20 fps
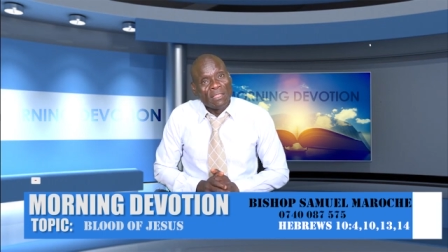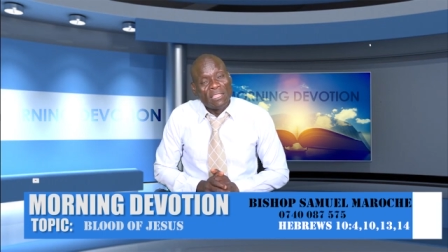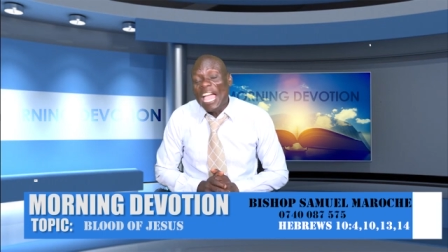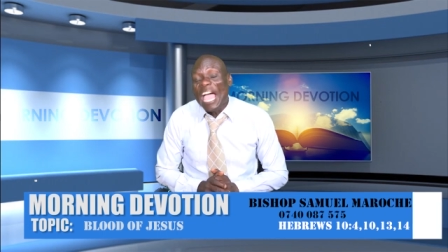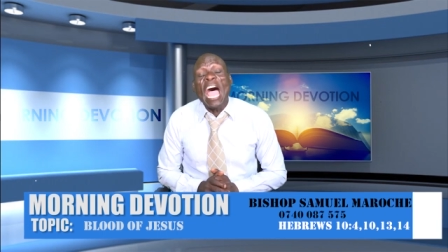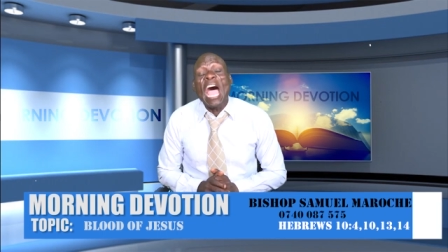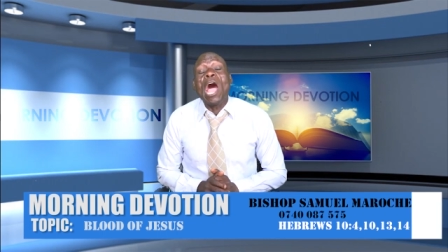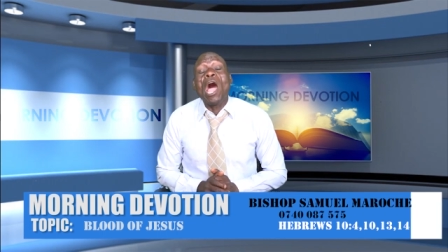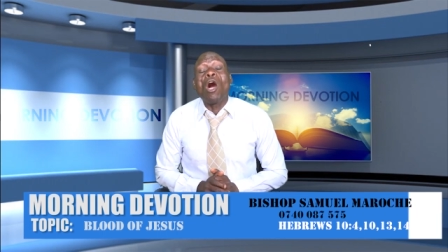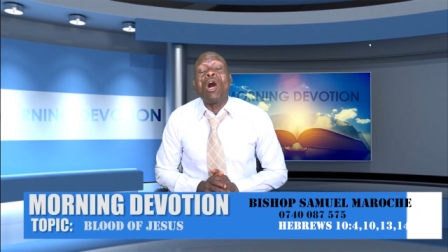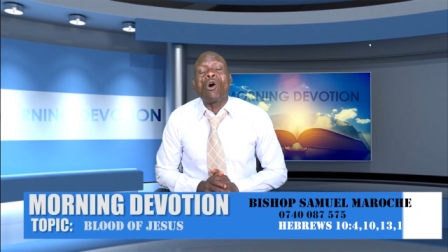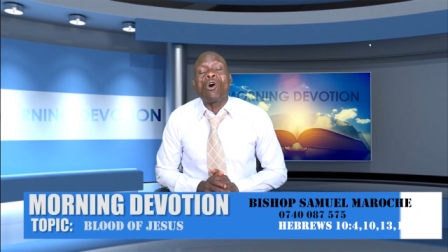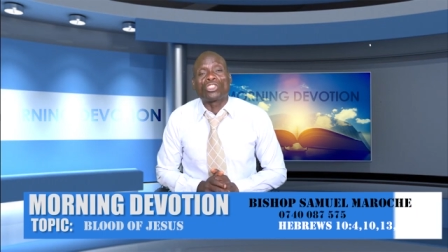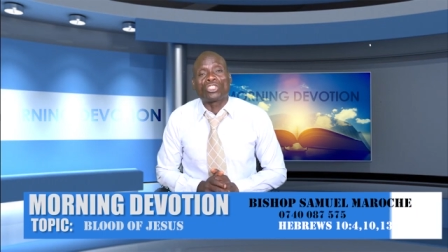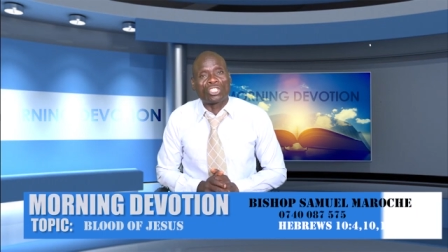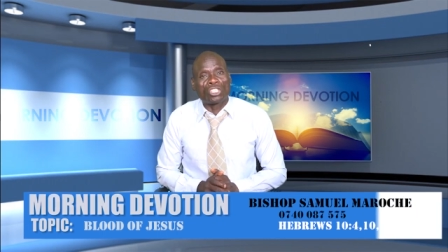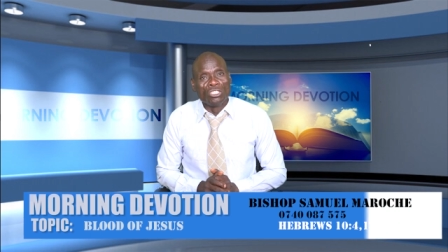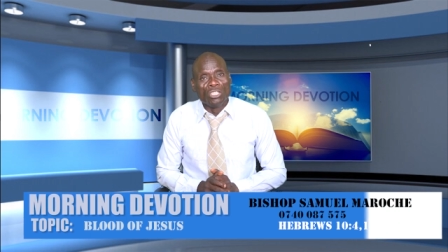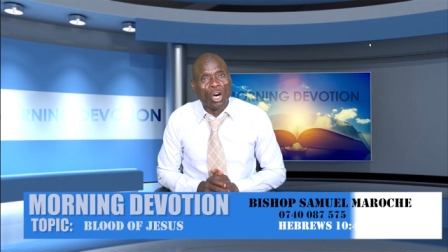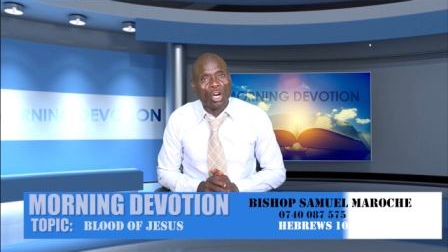there
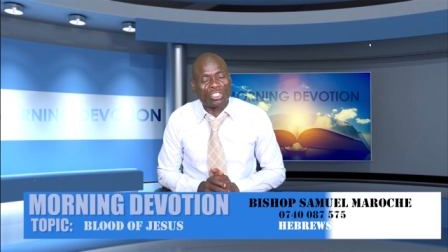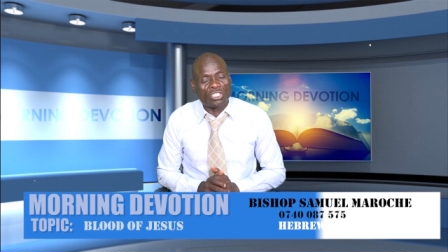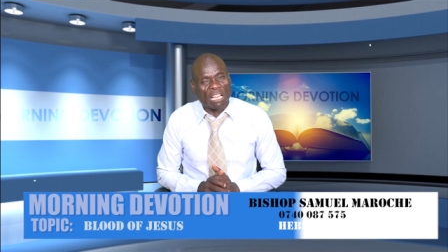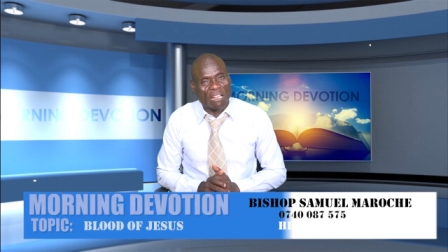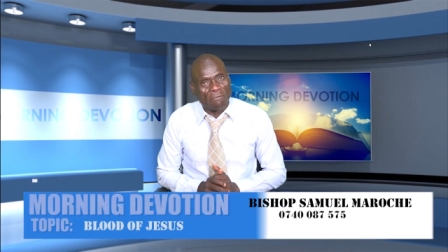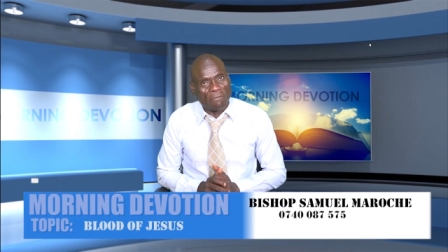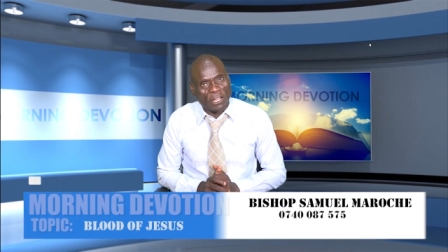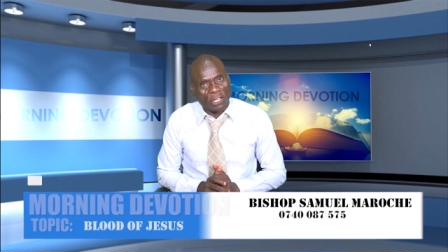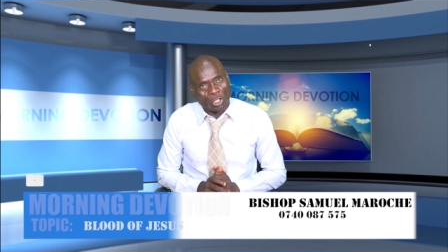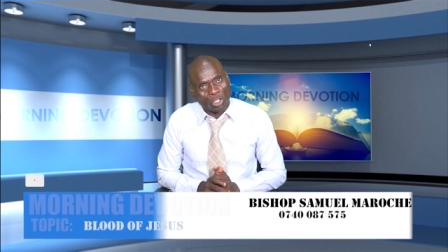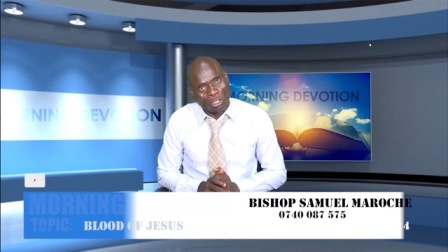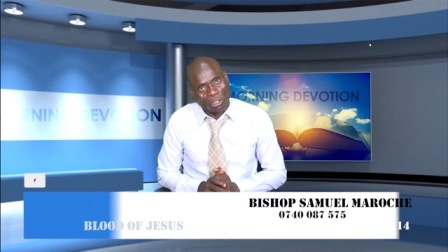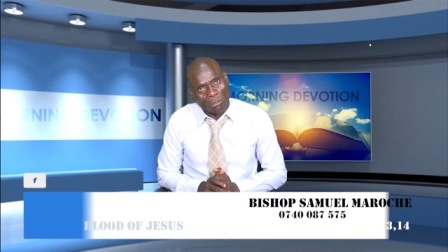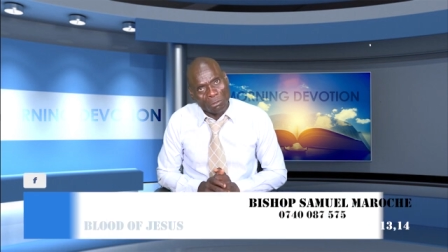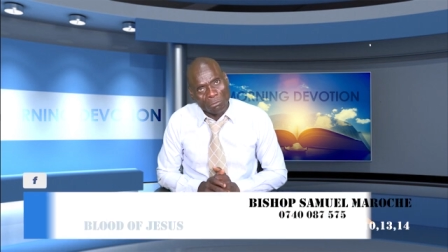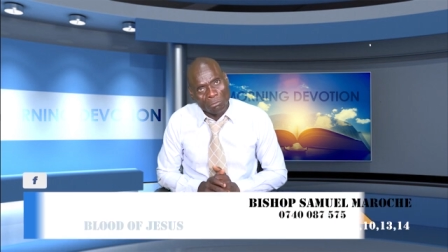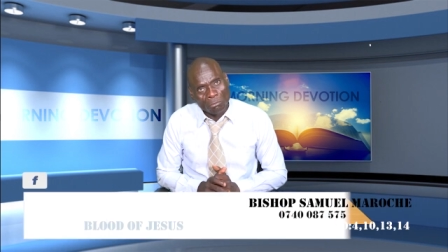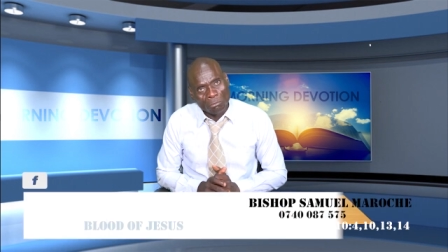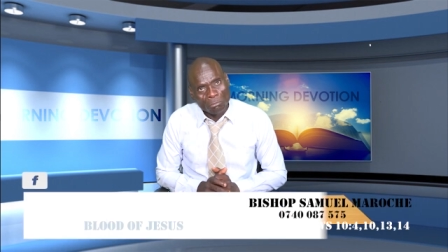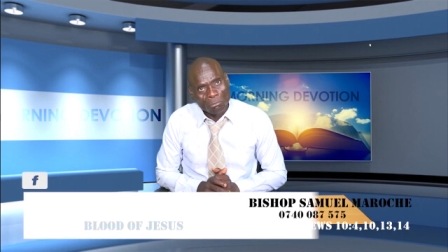was no
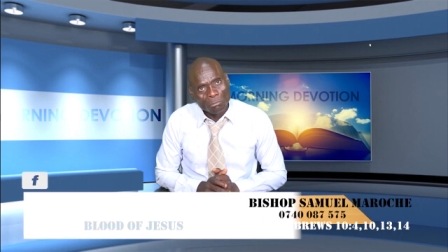salvation.